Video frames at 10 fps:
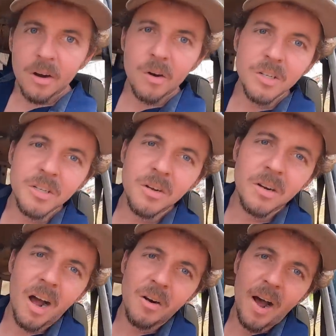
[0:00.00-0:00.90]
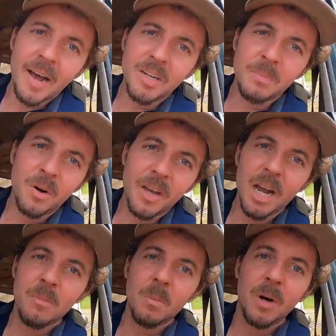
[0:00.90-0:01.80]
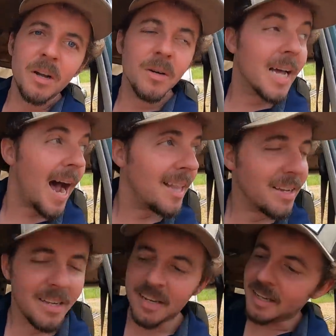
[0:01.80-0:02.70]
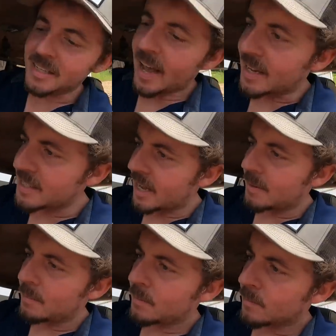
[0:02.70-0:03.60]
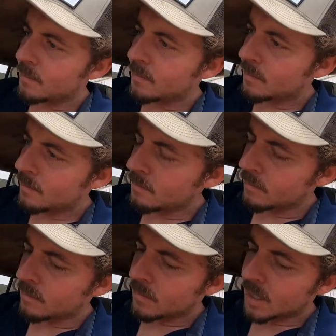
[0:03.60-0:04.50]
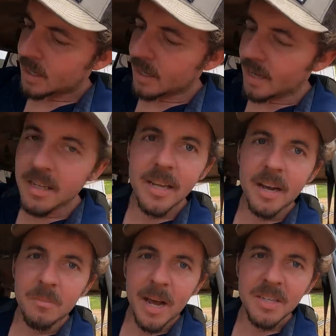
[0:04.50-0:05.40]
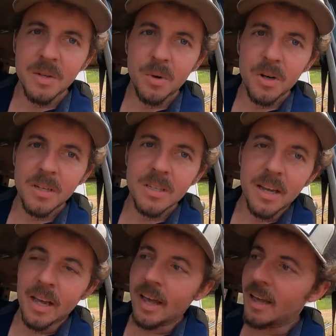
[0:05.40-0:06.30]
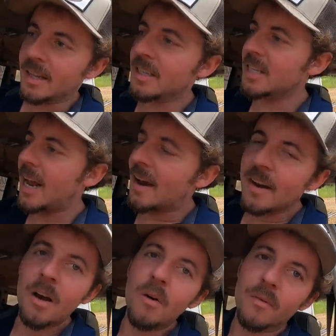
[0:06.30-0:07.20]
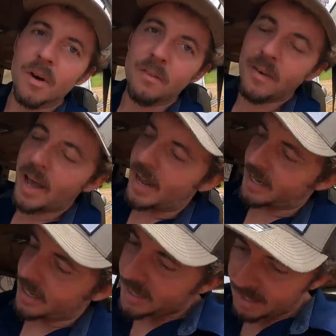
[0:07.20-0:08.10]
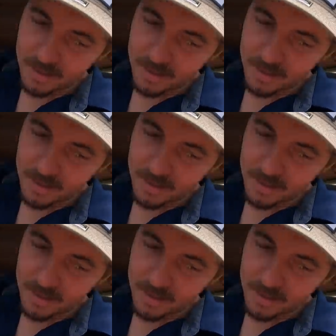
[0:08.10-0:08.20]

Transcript: Of course it's gonna not gonna act up on camera, but it was idling the exact same as that Comanche was this and I know for a fact